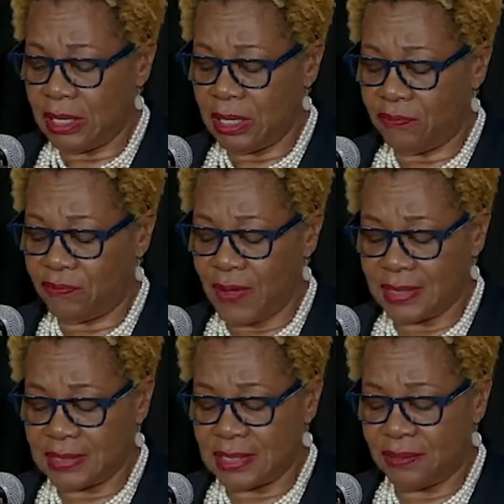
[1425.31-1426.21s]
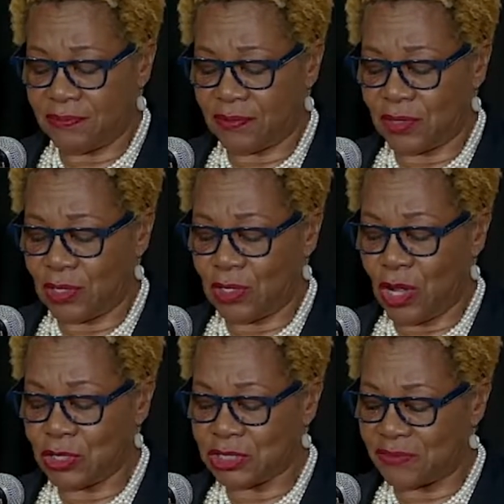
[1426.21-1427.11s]
effective
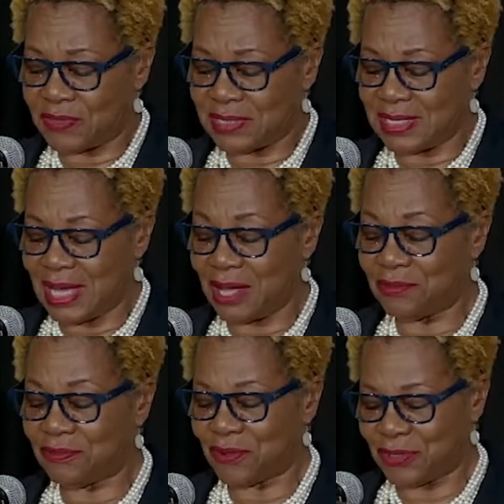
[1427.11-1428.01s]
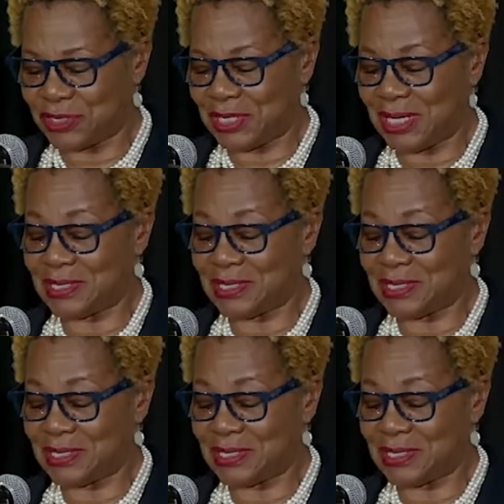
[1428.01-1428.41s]
longevity and functioning.